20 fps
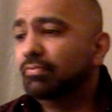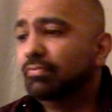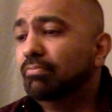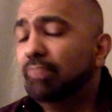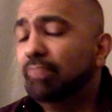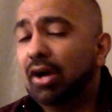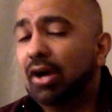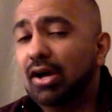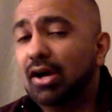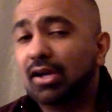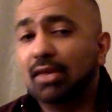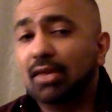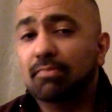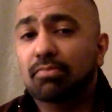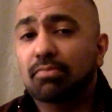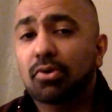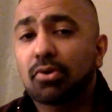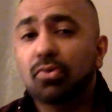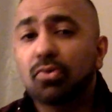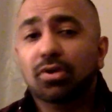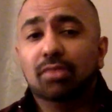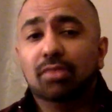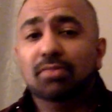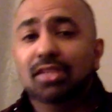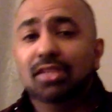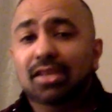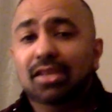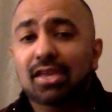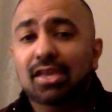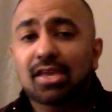bug and poke and be
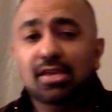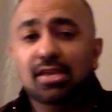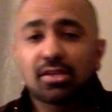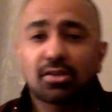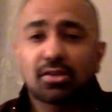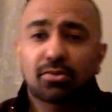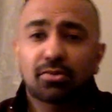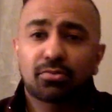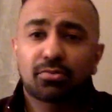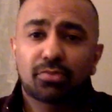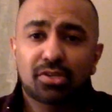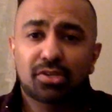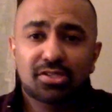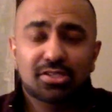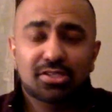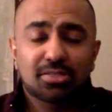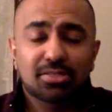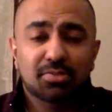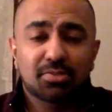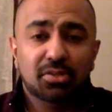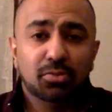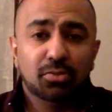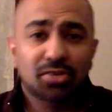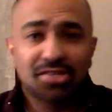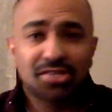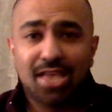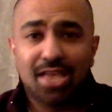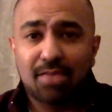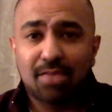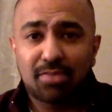like, hey, what does this mean or what
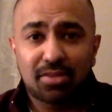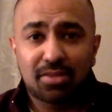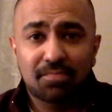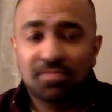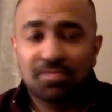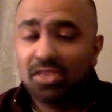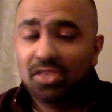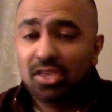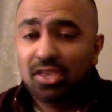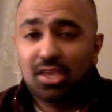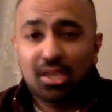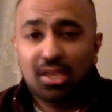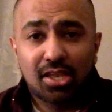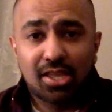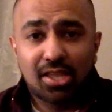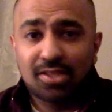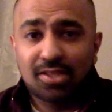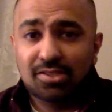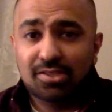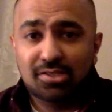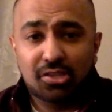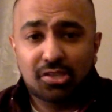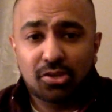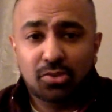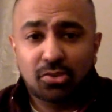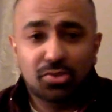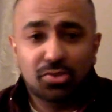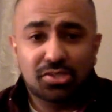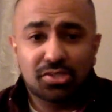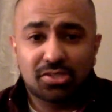does that mean? It
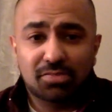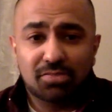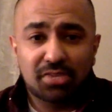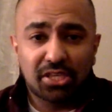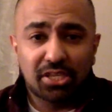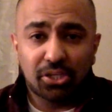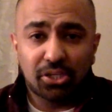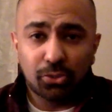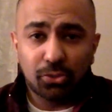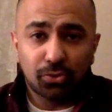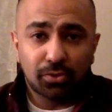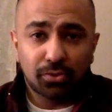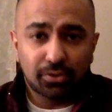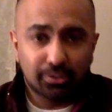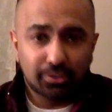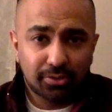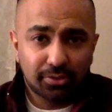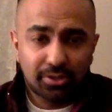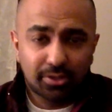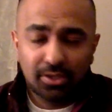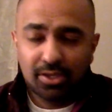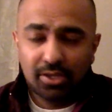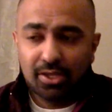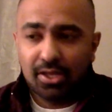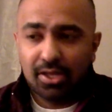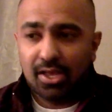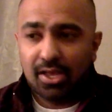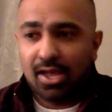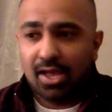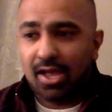was just me and Google.
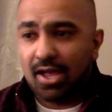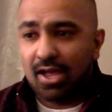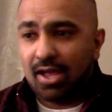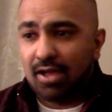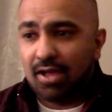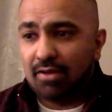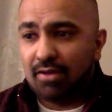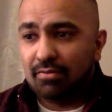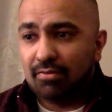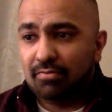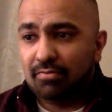Uh,